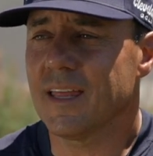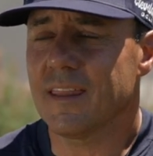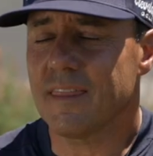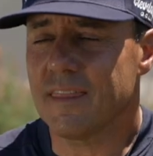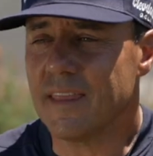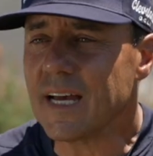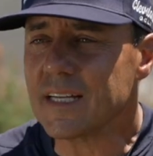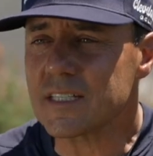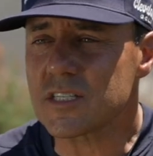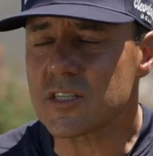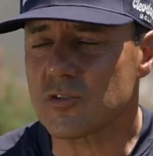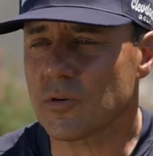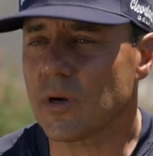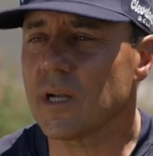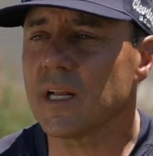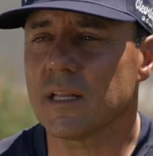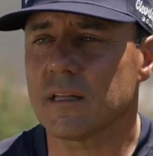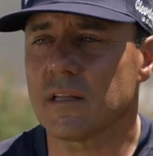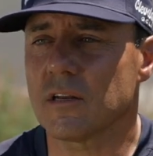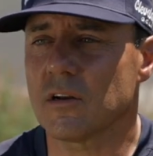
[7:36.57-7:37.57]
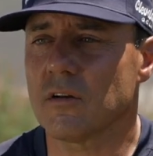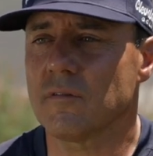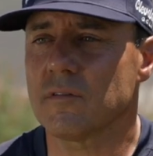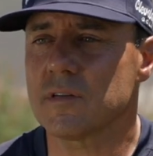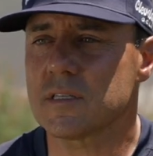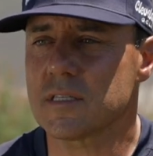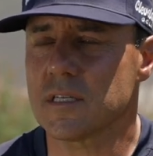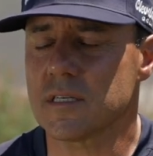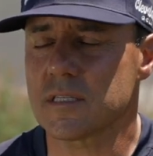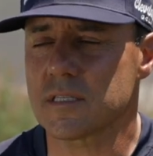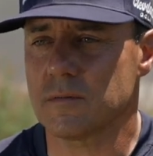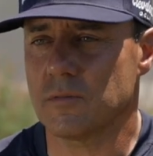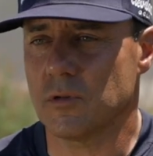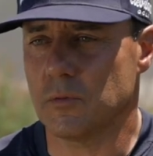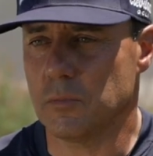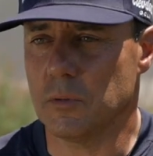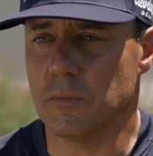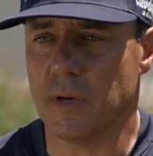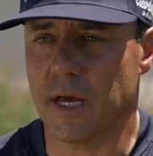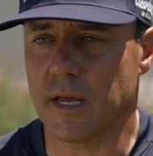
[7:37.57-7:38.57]
That's training the nervous system to
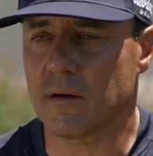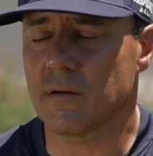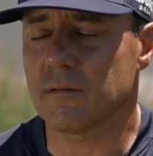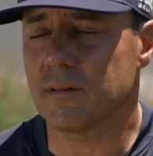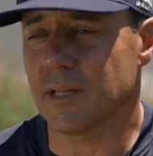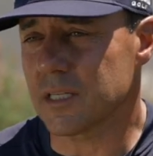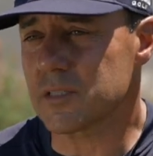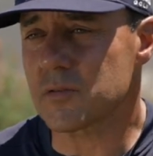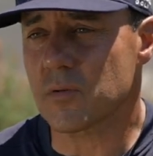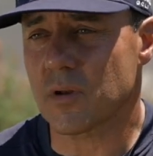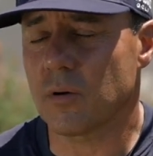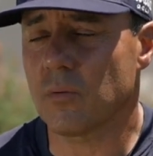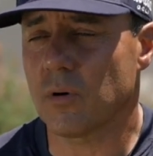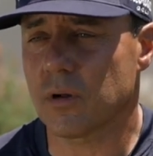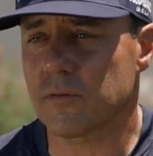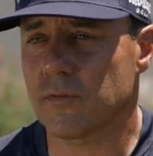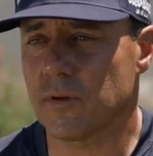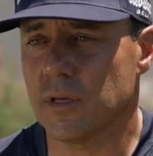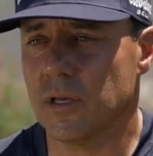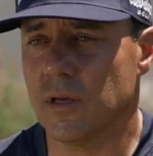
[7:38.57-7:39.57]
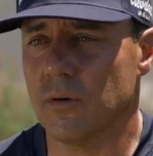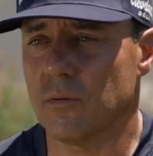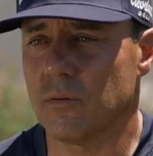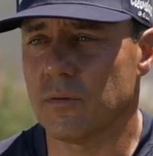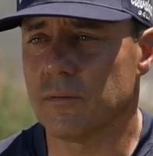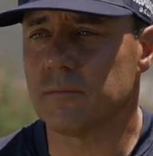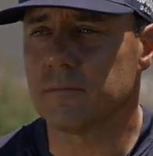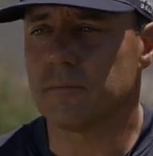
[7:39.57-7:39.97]
be better, and that's what I want for you.